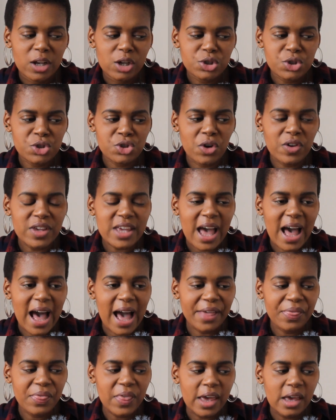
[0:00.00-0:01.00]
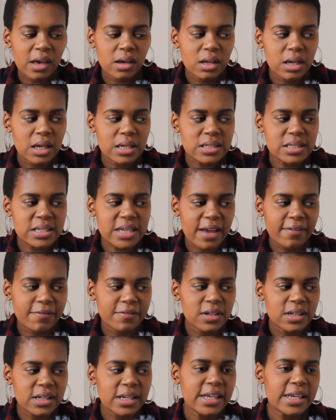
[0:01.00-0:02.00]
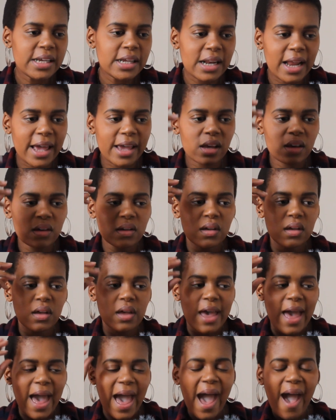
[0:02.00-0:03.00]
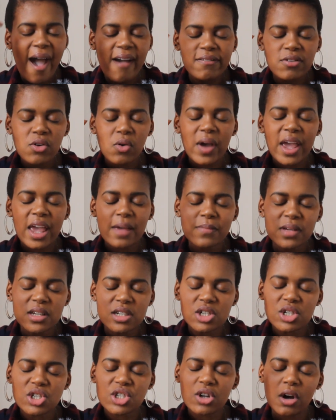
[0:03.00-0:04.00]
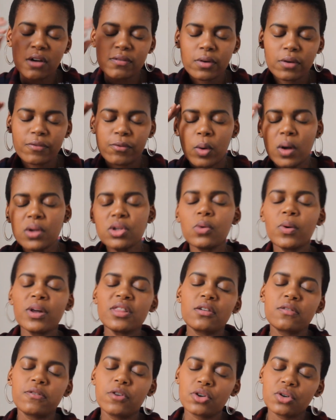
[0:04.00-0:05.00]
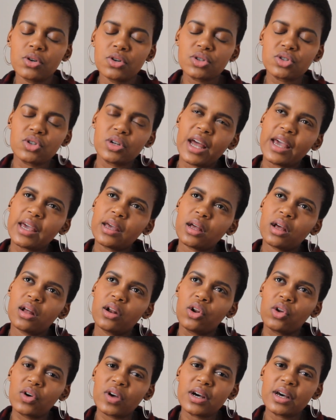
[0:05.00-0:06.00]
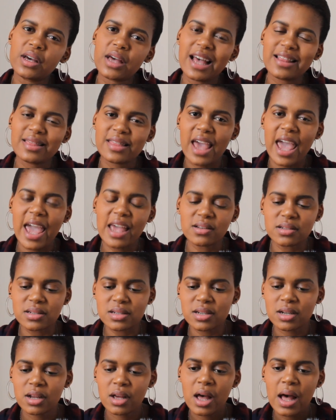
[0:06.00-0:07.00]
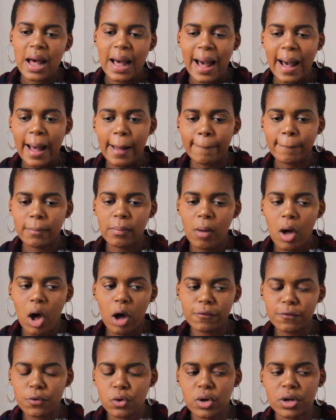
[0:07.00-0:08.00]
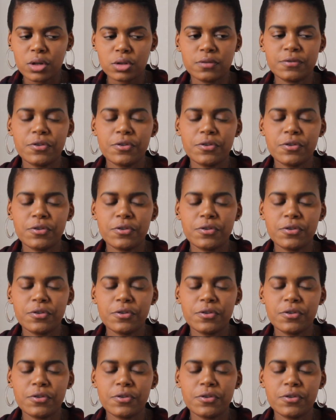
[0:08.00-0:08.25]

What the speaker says: So yeah, I think definitely like have your image of what you want the photo to like look at the end of your little